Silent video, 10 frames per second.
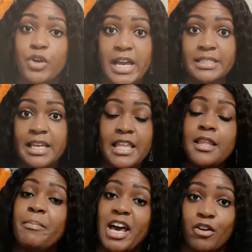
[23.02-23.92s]
dress
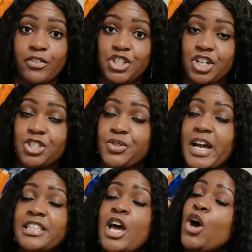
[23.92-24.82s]
in the Battle of the Shirt
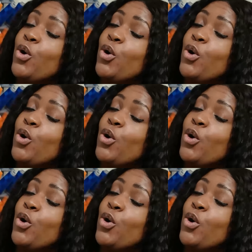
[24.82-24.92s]
Dress,